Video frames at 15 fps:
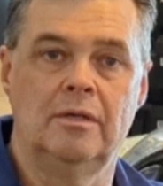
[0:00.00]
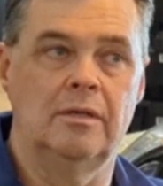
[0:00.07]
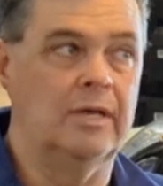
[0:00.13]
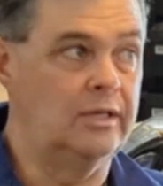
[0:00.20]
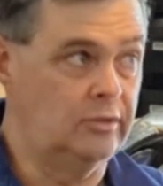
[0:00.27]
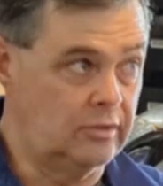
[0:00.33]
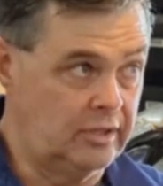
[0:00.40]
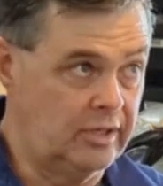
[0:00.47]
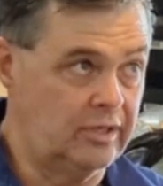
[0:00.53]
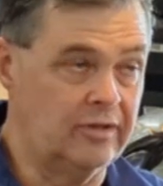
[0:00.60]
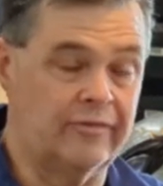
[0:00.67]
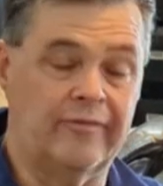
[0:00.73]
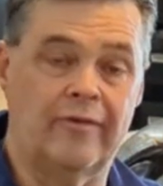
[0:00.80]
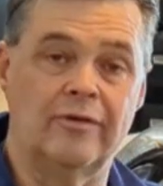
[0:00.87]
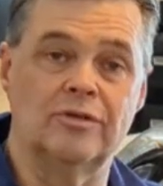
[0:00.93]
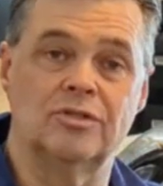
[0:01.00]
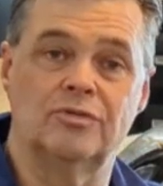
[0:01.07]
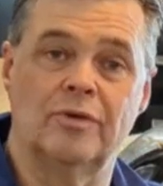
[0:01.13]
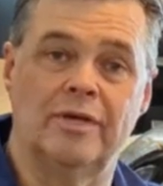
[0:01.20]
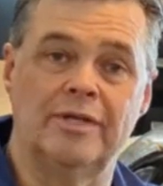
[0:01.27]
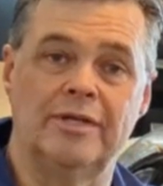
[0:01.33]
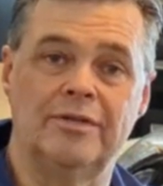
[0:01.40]
and you can hear the furnace
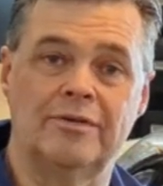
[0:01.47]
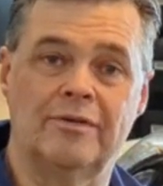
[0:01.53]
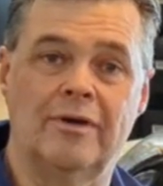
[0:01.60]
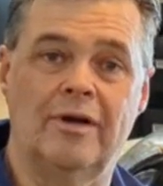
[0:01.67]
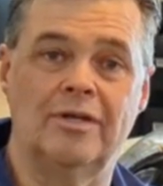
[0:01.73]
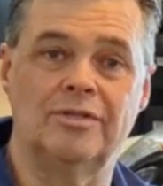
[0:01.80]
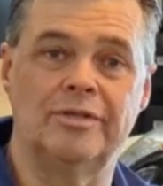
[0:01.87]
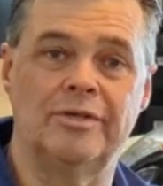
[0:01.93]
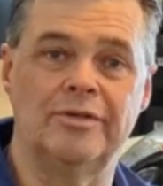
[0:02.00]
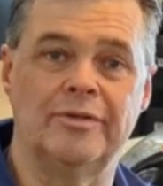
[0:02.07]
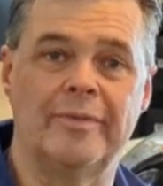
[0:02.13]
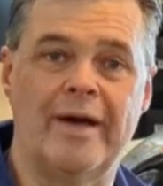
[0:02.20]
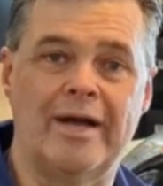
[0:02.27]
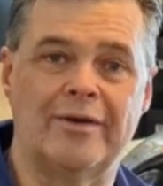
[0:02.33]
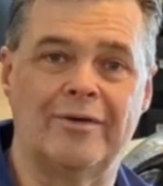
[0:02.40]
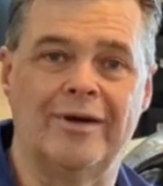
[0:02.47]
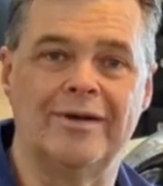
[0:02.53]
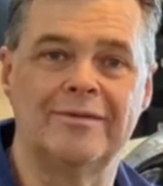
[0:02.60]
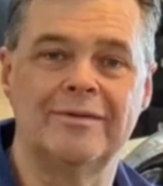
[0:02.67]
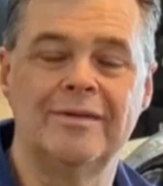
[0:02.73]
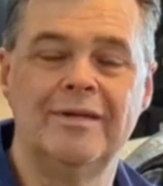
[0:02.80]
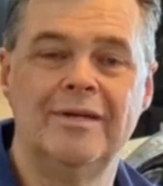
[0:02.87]
running in the garage here in the
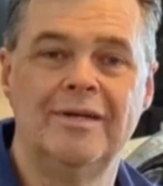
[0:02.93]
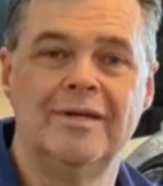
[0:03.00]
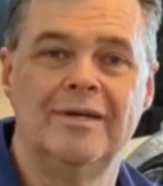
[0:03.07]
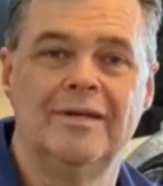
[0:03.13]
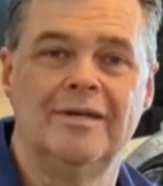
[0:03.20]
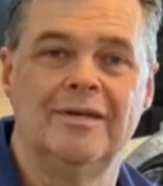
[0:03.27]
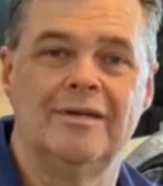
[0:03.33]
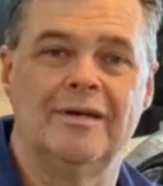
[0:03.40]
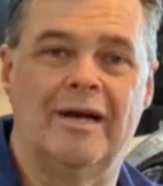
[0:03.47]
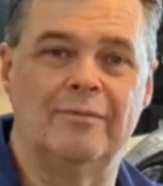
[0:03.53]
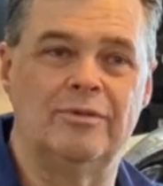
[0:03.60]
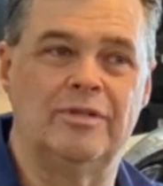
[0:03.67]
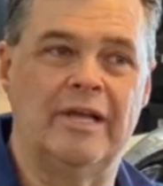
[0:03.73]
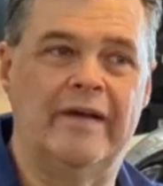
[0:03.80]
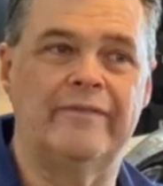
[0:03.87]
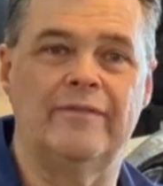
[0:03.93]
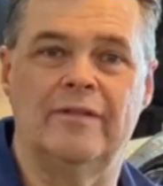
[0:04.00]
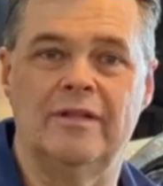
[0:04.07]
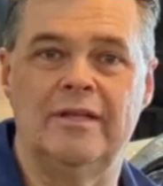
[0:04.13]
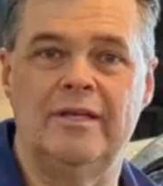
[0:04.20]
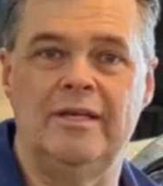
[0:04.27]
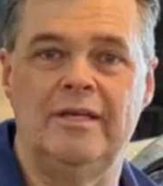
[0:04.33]
background, I would
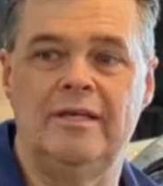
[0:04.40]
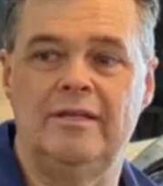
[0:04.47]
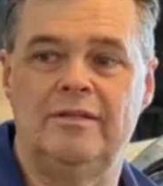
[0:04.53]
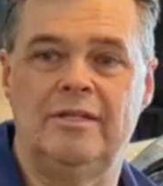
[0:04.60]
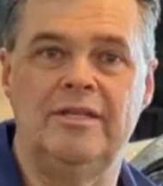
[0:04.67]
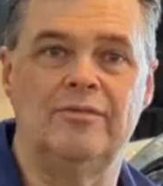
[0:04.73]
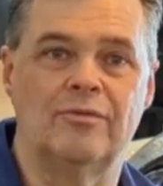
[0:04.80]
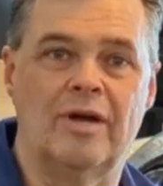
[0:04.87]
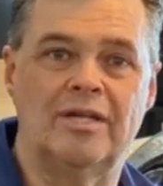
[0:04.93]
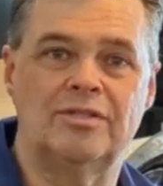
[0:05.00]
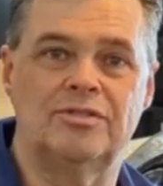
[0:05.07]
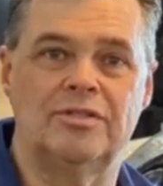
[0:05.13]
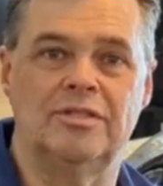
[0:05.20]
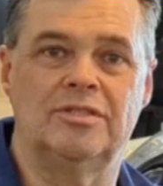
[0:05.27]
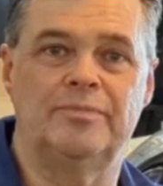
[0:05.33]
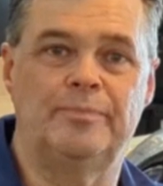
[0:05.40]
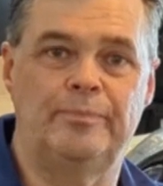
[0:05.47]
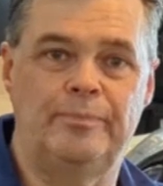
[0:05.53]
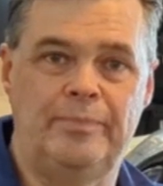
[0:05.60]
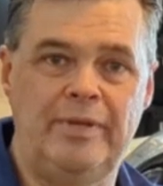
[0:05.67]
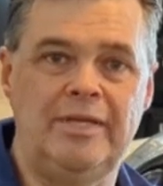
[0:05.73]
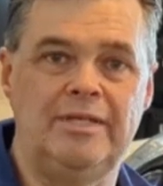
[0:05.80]
definitely de-rust this
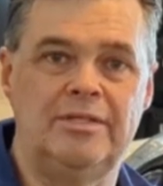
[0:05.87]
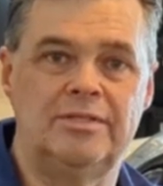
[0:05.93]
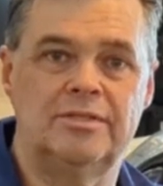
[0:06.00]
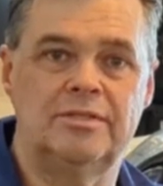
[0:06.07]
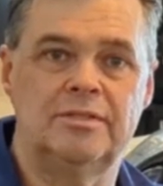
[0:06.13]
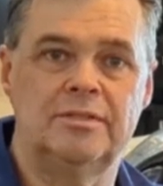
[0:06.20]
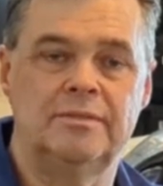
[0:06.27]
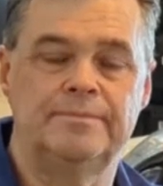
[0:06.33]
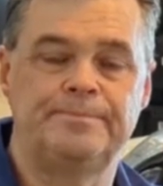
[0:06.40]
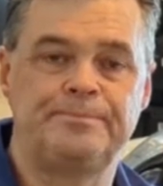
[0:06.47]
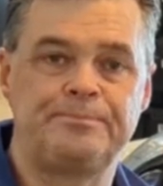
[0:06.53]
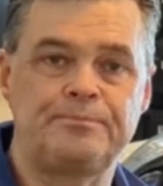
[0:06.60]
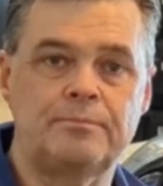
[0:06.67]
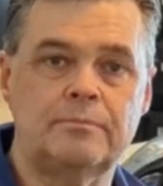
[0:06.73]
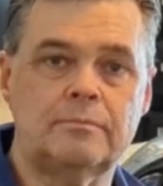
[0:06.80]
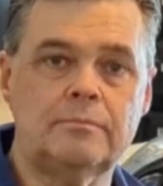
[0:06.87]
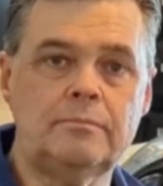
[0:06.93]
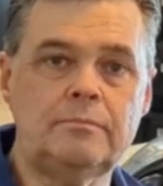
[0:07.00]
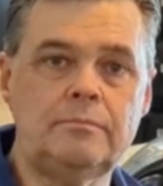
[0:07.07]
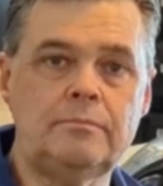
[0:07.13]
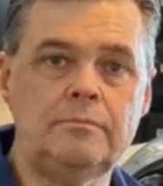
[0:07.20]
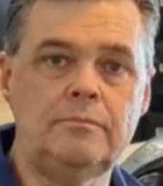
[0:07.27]
piece
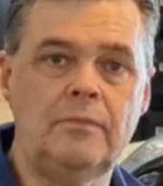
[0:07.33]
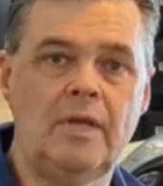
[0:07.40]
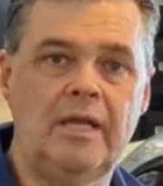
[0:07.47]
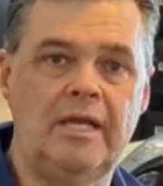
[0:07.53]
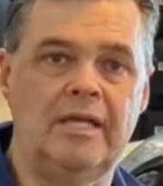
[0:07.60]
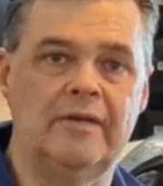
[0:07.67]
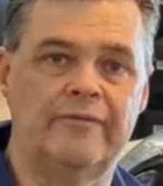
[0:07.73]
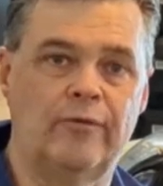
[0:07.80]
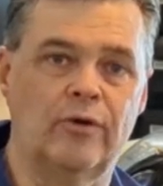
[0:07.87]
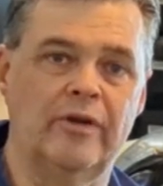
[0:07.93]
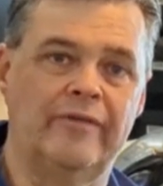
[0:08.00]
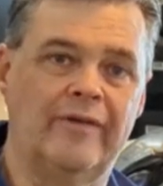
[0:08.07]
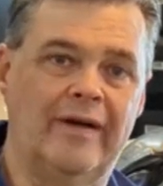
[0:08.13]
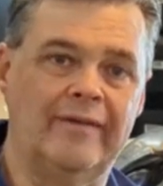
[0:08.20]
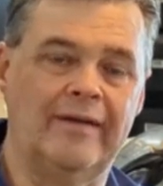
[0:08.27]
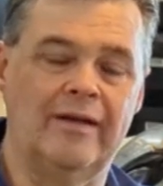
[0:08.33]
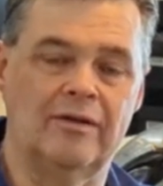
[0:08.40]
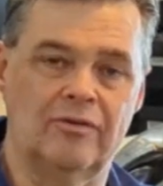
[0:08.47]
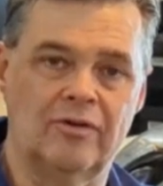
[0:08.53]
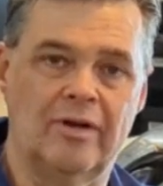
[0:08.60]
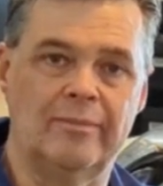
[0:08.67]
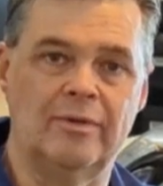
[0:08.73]
in a
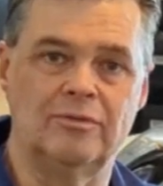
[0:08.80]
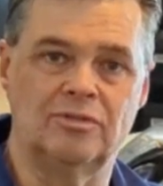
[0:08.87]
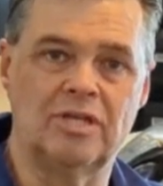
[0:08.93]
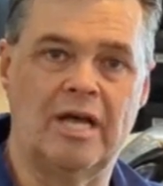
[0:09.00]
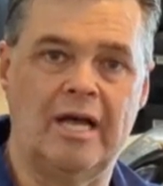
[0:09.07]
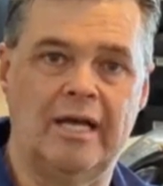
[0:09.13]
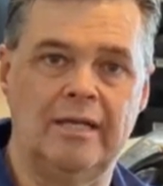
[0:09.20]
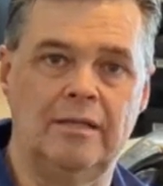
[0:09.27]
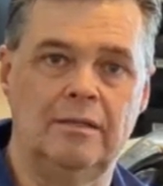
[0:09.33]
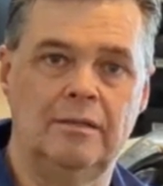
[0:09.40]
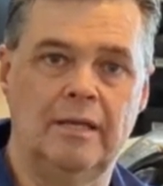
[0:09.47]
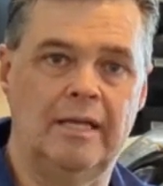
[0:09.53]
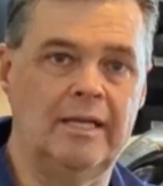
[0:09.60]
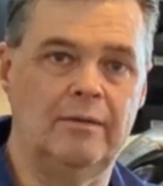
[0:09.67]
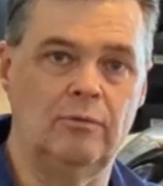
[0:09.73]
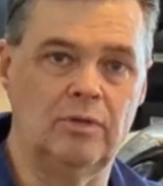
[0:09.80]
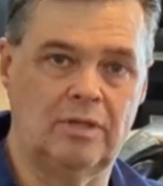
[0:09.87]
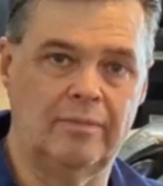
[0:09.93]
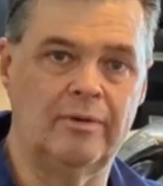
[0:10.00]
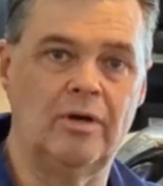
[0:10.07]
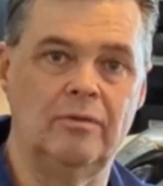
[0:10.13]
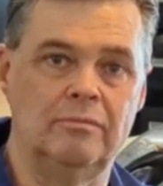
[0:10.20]
45-gallon drum outside, and it would
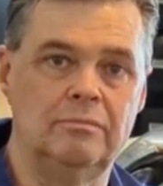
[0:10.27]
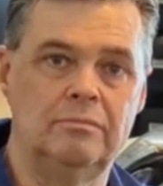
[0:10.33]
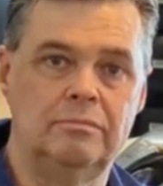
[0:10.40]
come out